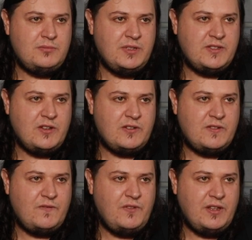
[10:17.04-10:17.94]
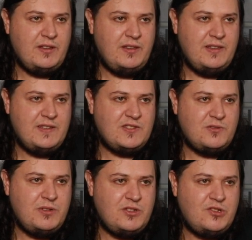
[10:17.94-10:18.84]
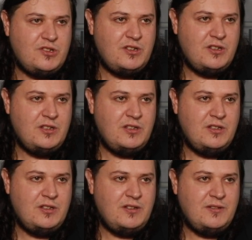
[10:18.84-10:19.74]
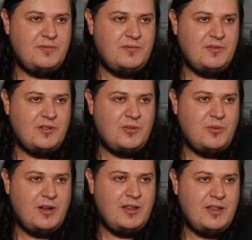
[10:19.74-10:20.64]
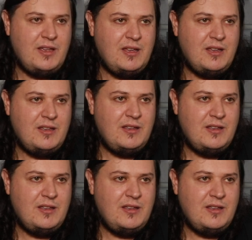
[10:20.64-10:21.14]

Let's go flick this switch. Not quite there.